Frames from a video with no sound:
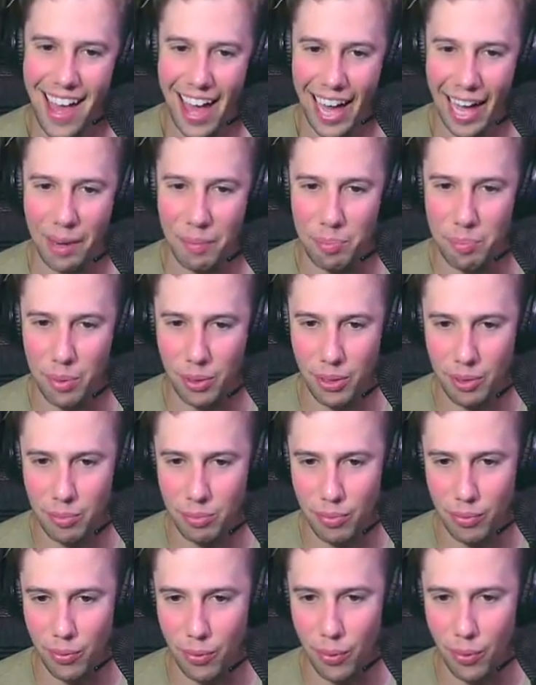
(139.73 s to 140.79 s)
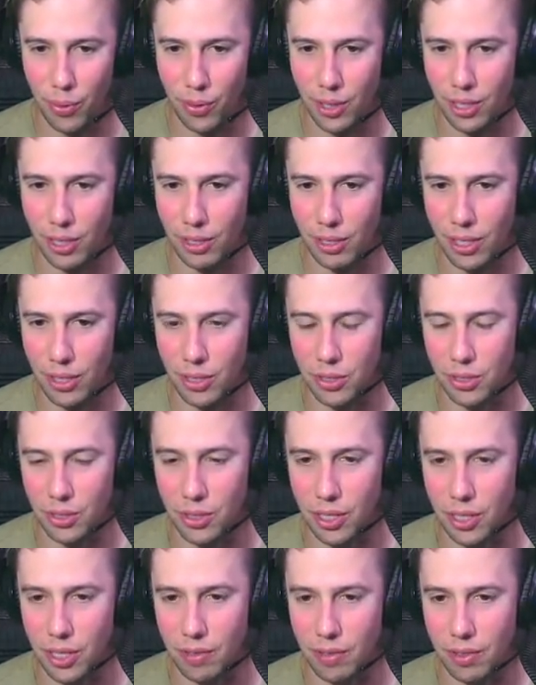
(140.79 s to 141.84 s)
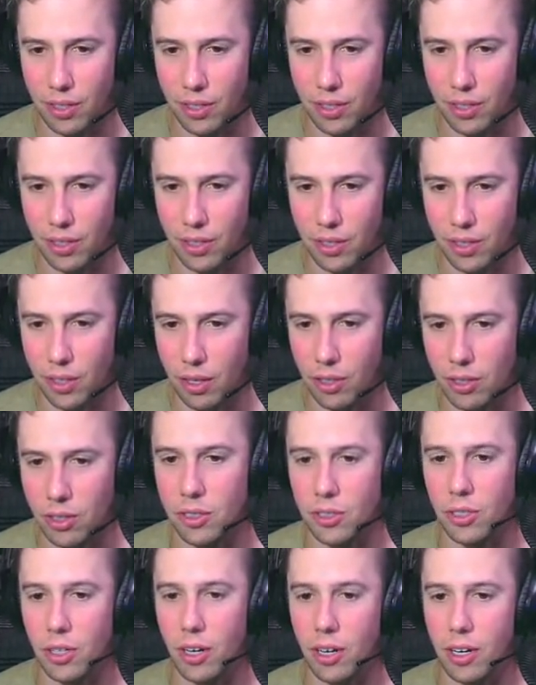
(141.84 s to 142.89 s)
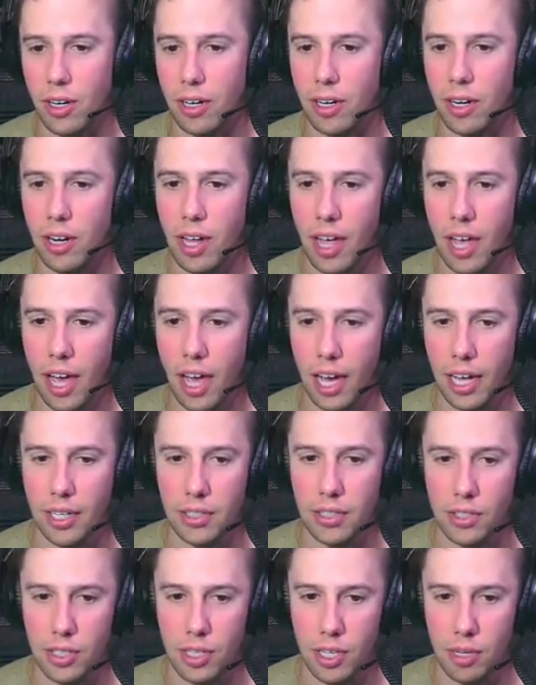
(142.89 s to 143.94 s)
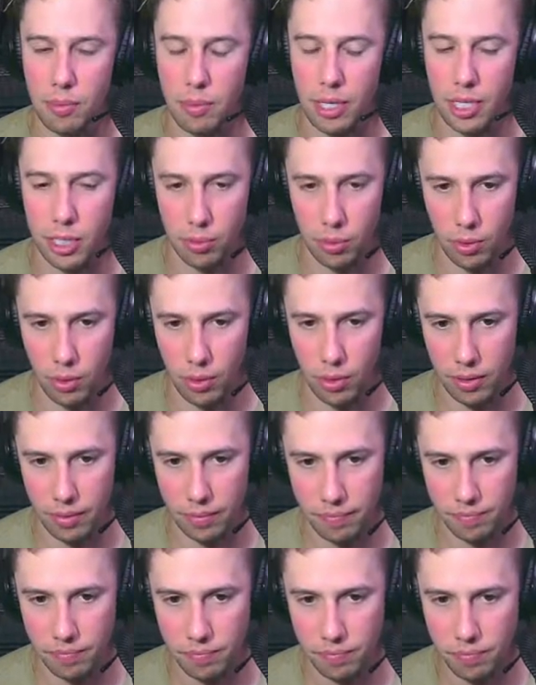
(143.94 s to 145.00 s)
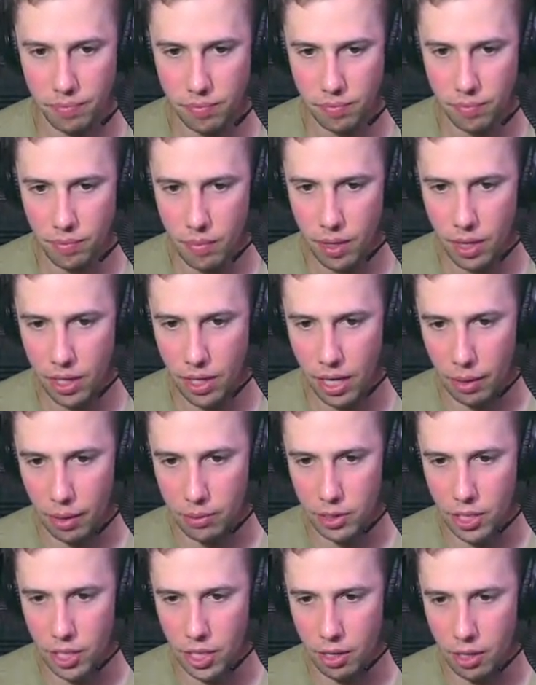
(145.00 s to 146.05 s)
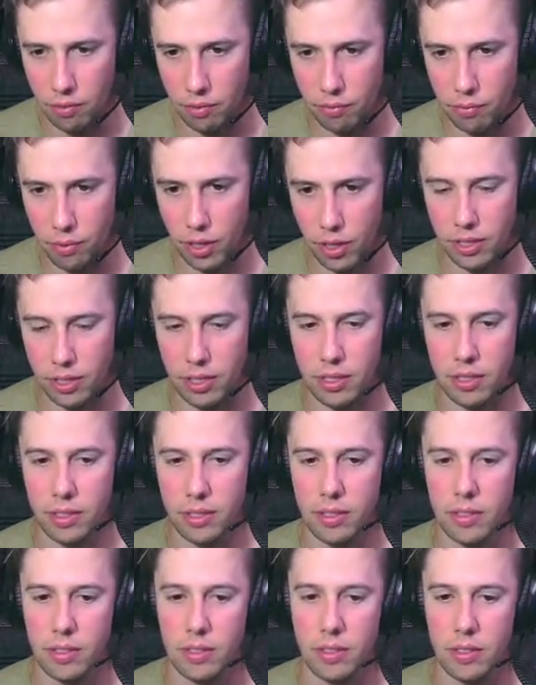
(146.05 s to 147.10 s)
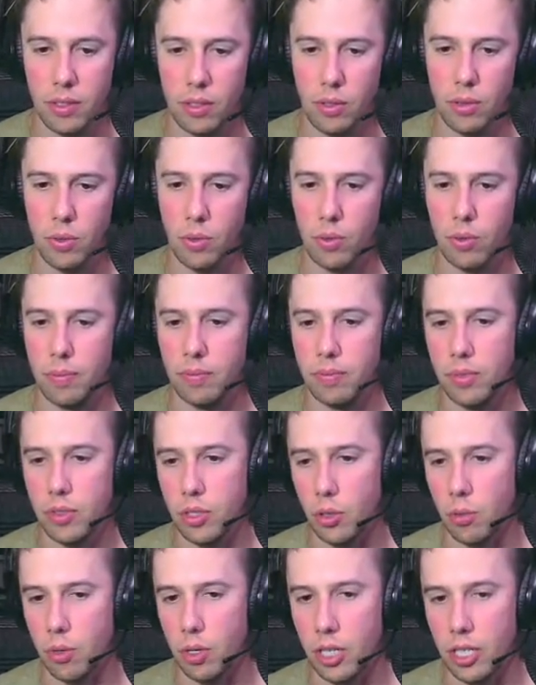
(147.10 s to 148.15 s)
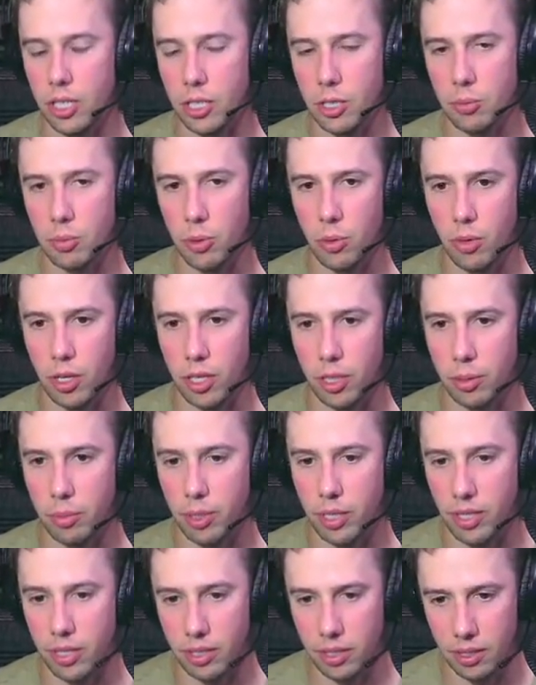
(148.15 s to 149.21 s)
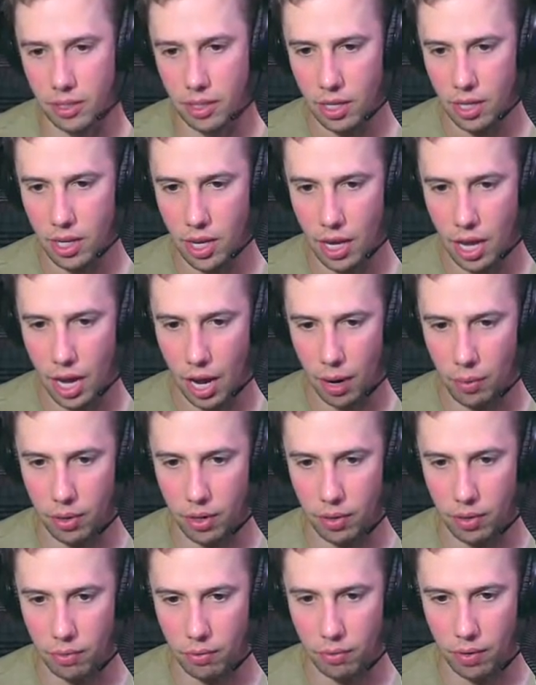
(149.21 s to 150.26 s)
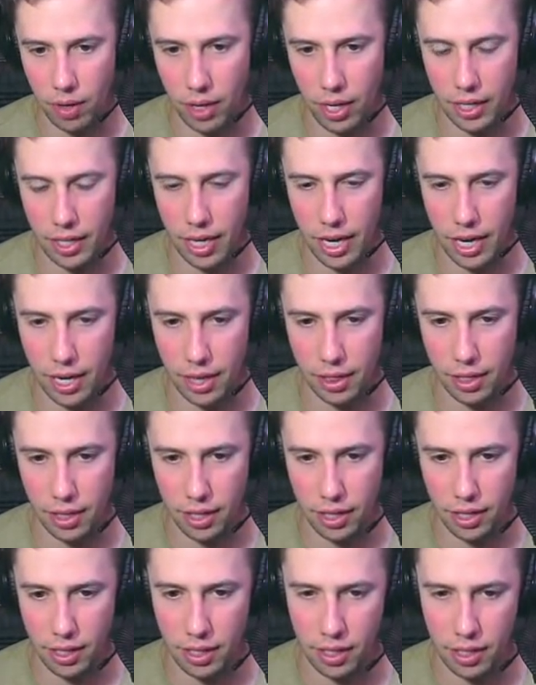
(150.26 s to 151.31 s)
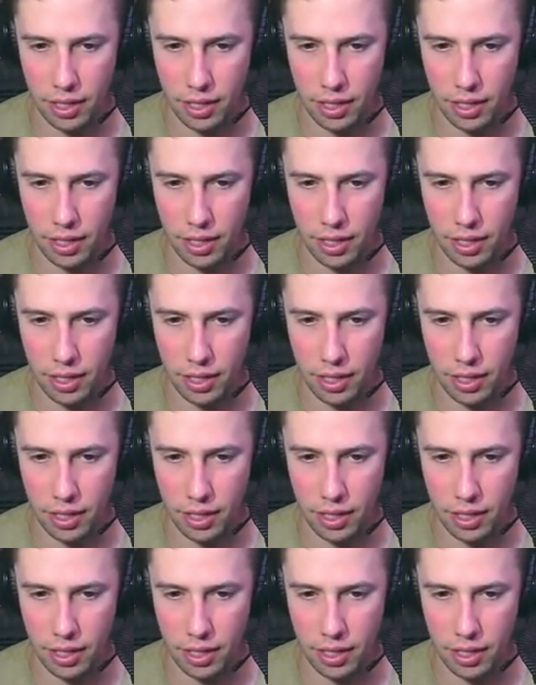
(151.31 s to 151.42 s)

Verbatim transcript: and built before the colossal city of the Dr. Dryer and his team explored. Now we set out on foot. Cool. So we're exploring the place, and we don't find anything